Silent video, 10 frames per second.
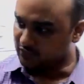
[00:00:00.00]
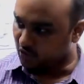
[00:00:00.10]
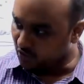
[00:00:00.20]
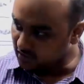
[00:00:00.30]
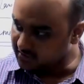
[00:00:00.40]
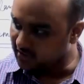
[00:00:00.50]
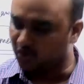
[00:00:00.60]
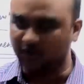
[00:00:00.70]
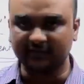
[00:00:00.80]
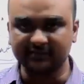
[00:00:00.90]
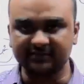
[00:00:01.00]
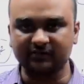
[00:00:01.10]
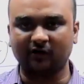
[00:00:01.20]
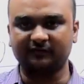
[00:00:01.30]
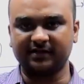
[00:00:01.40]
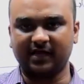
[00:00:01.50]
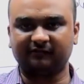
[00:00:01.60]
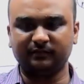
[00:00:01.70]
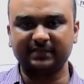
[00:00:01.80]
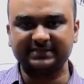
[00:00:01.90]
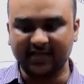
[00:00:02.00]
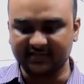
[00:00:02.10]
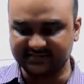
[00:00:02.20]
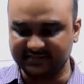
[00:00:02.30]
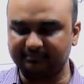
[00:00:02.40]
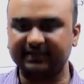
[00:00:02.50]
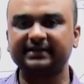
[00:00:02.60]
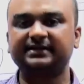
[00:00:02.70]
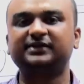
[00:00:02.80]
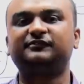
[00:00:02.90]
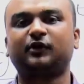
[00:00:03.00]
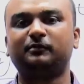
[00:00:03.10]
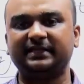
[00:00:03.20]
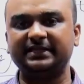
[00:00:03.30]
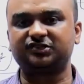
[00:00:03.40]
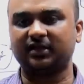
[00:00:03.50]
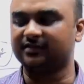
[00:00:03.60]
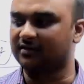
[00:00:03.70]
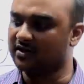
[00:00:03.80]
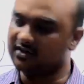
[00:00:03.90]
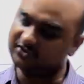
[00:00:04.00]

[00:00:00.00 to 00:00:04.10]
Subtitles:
all the organs of the government are separated from each other.